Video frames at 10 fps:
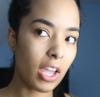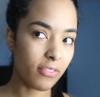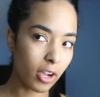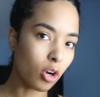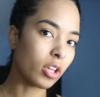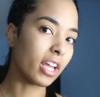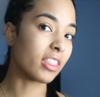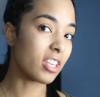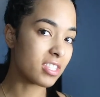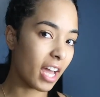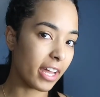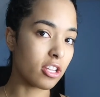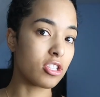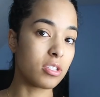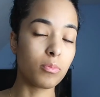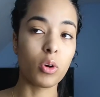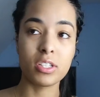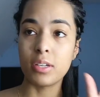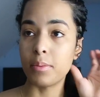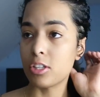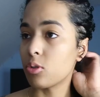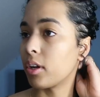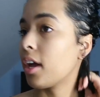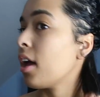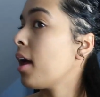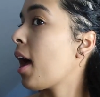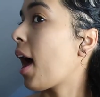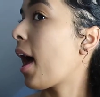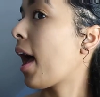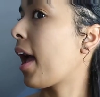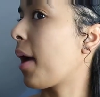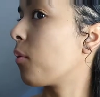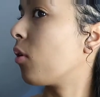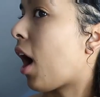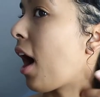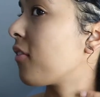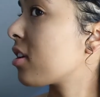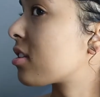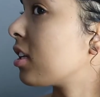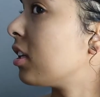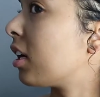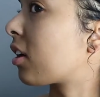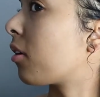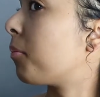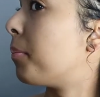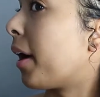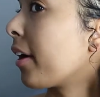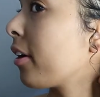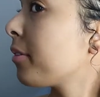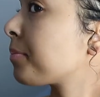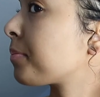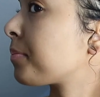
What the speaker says: If I go like this side and more deep into it, it will obviously look better.